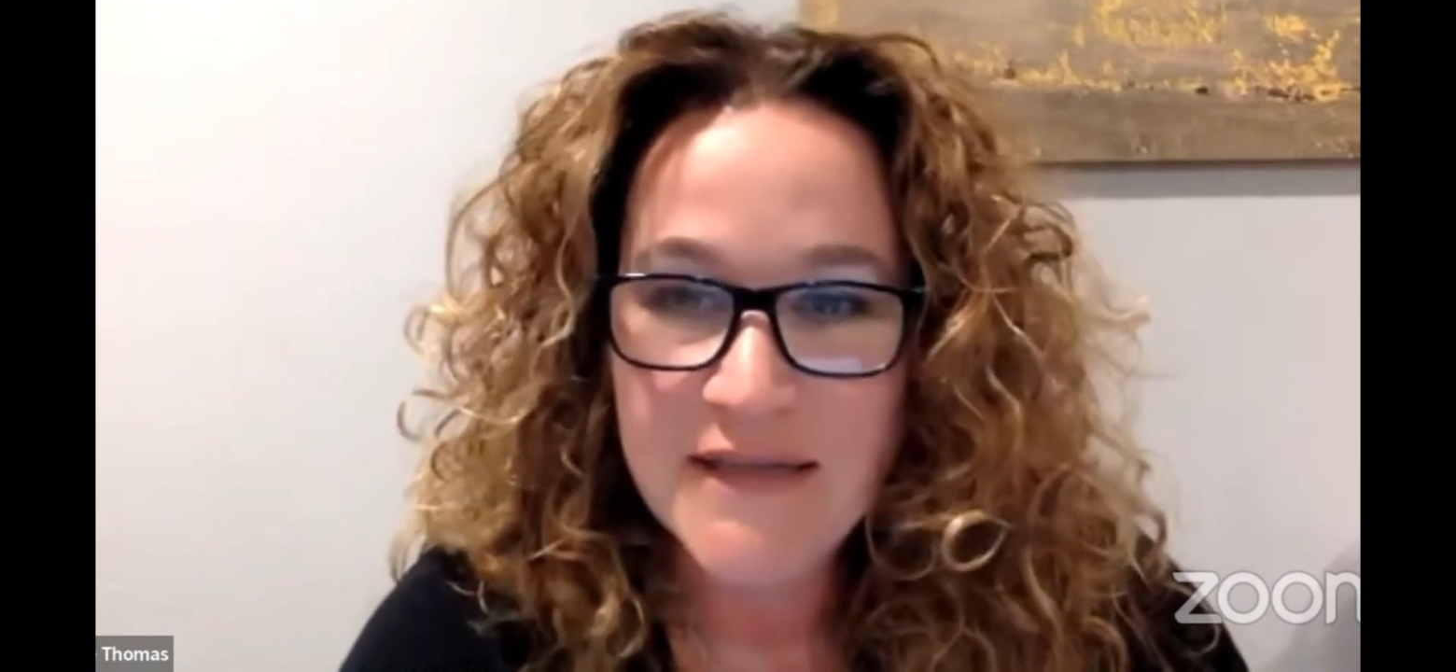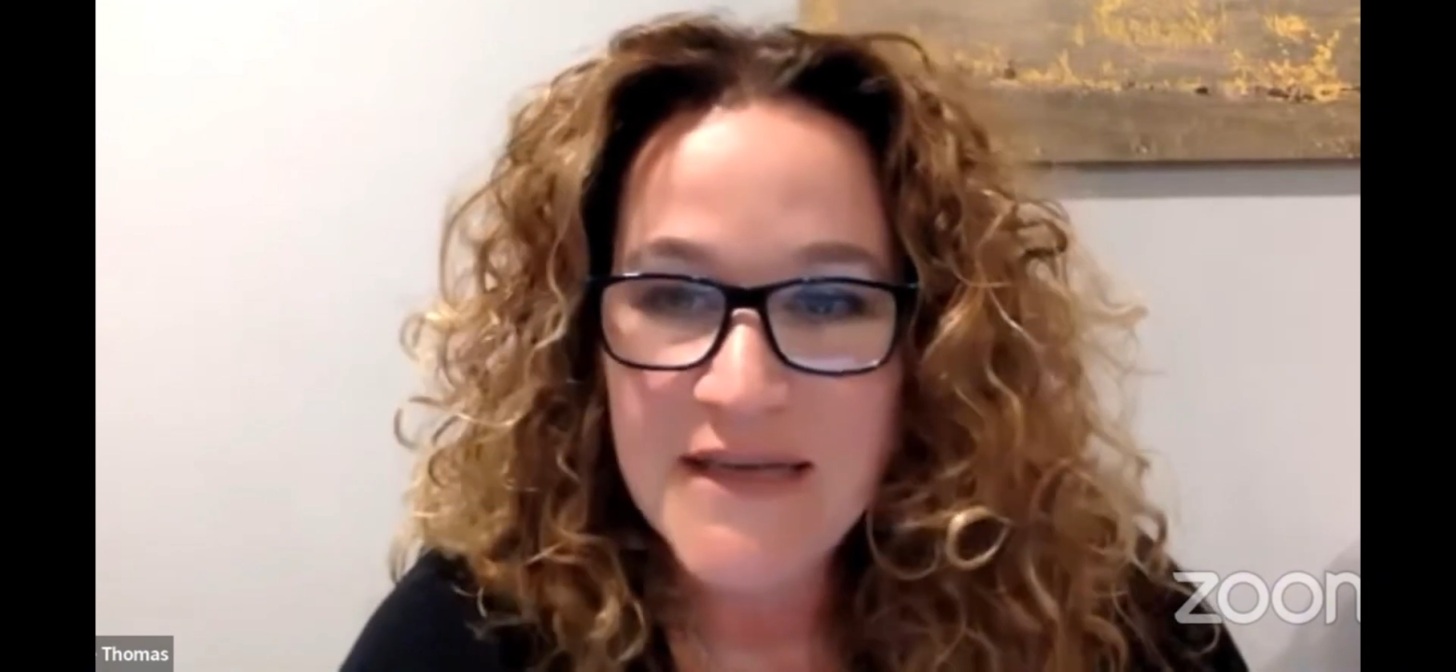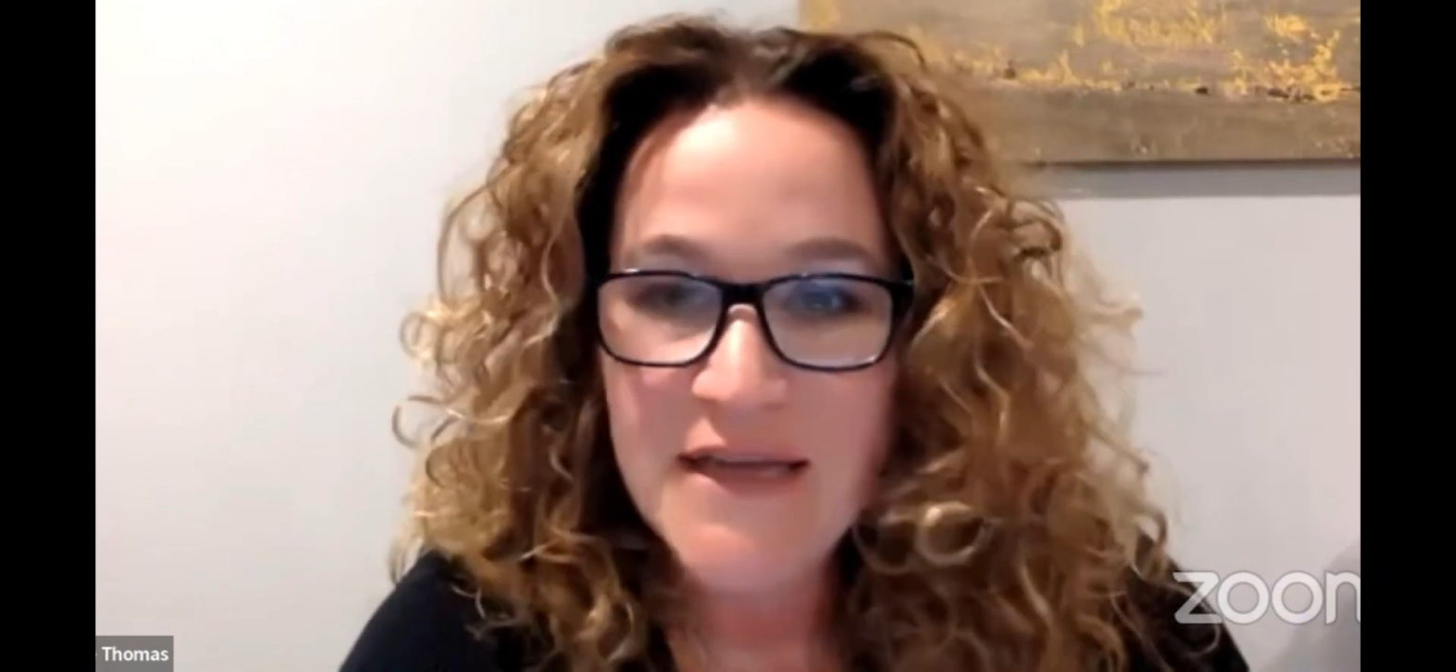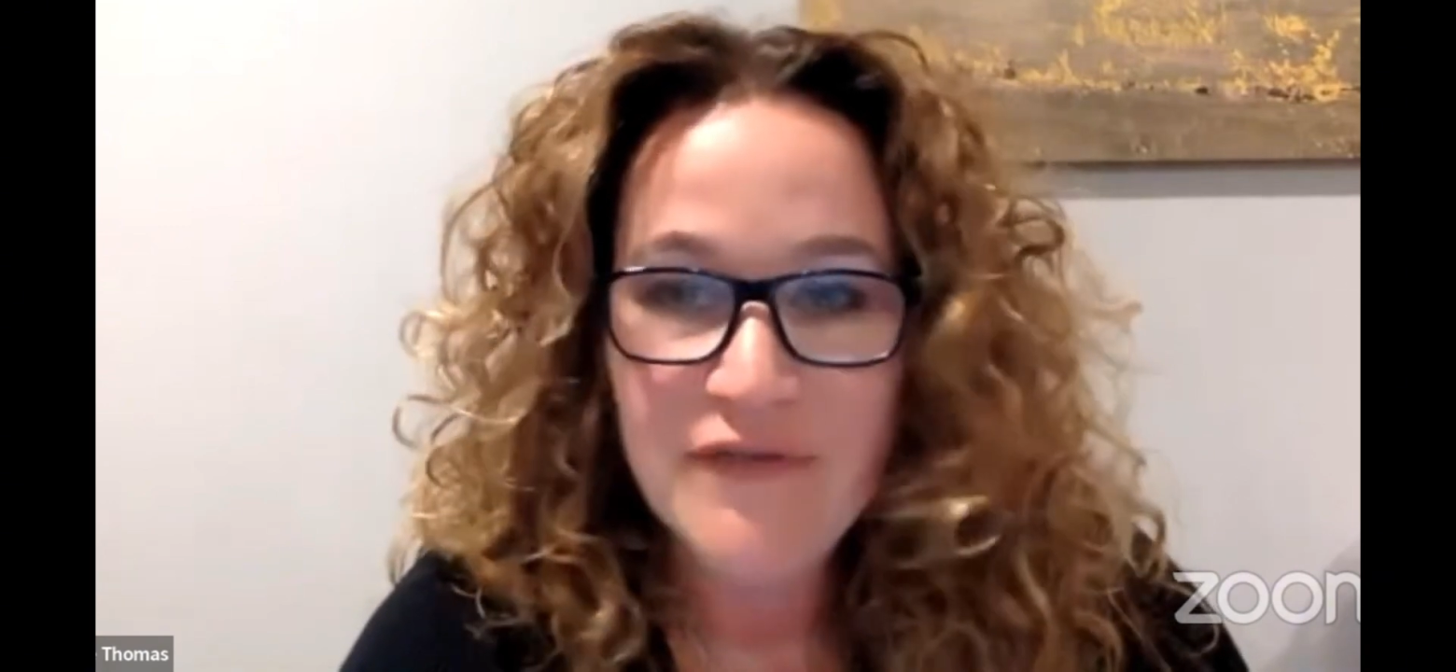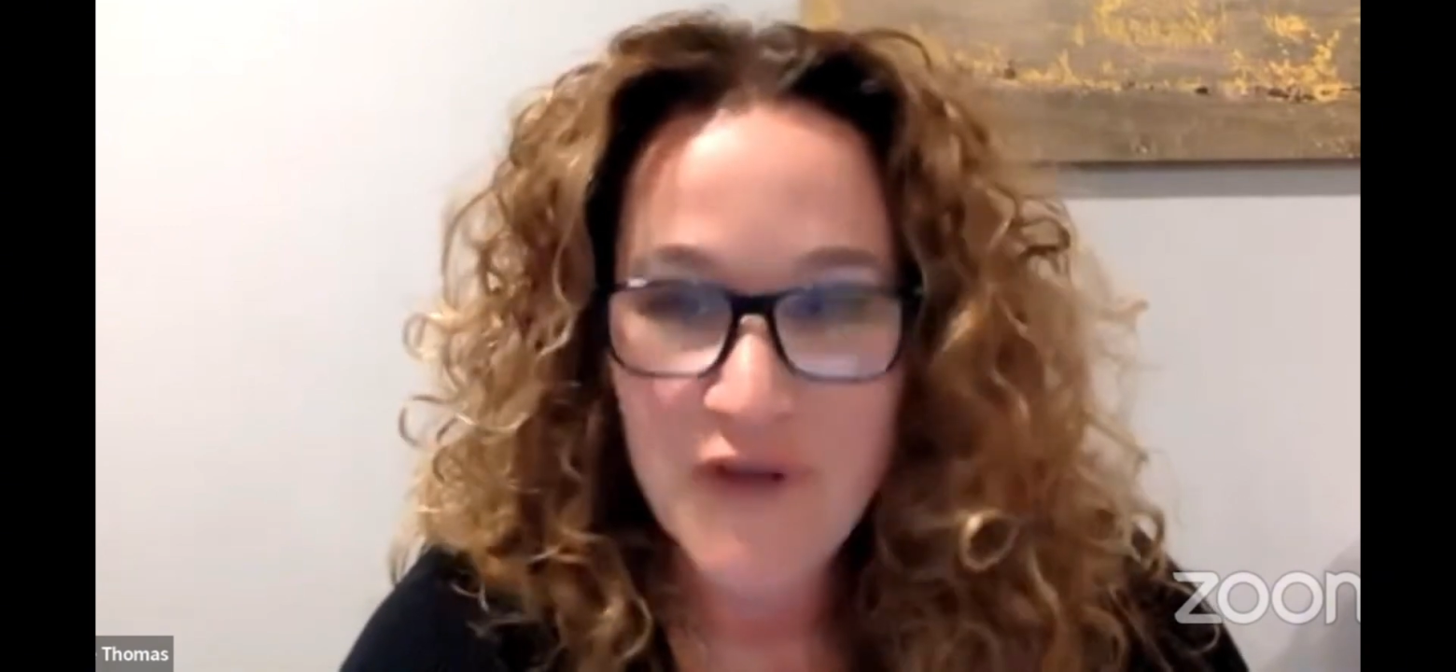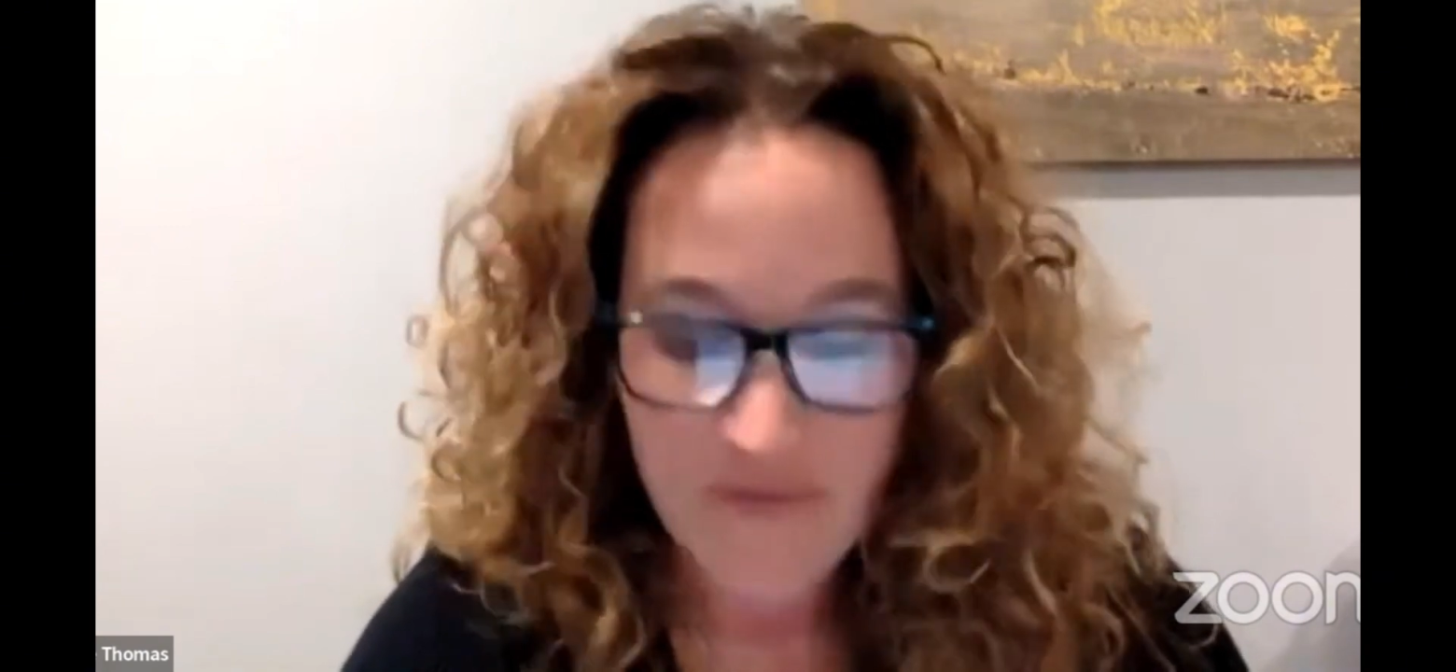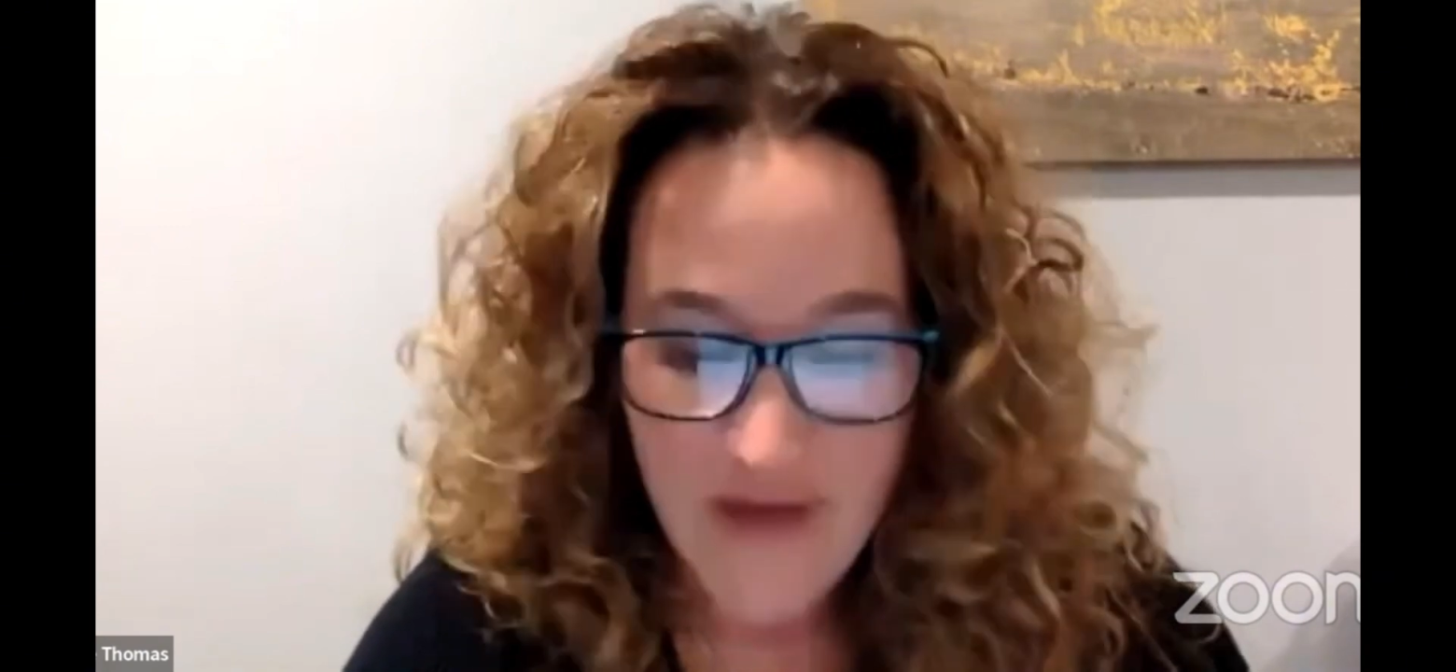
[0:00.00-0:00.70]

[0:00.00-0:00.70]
leave of